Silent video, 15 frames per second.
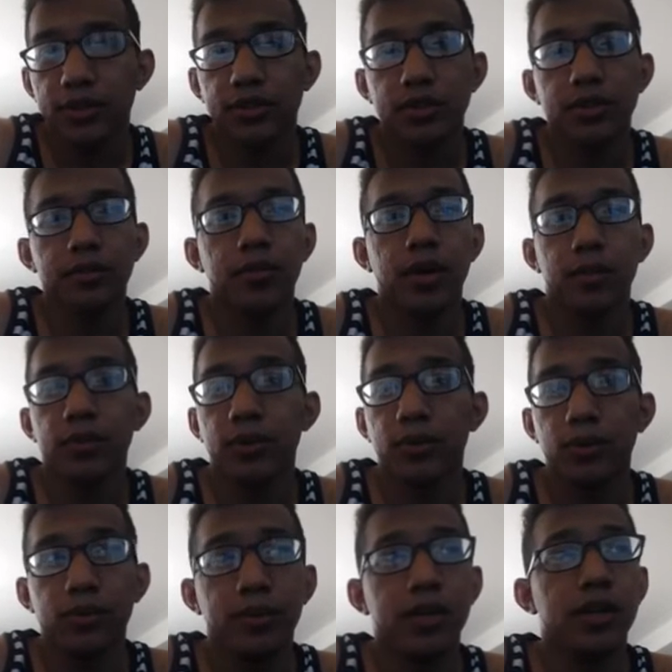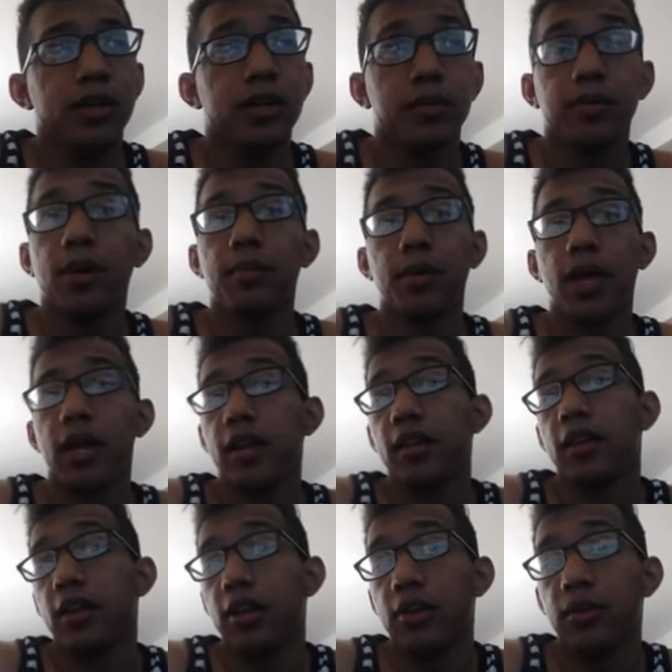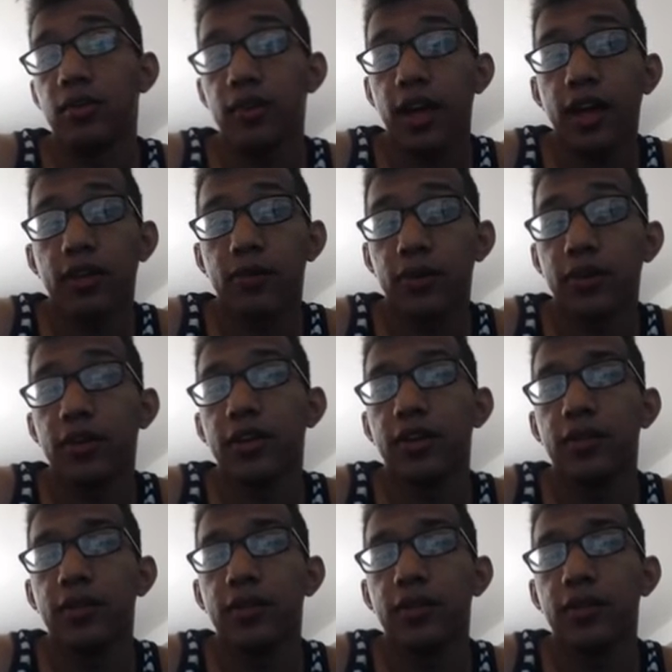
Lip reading: you can pump your Lumia, you can pump anything in your deck, really.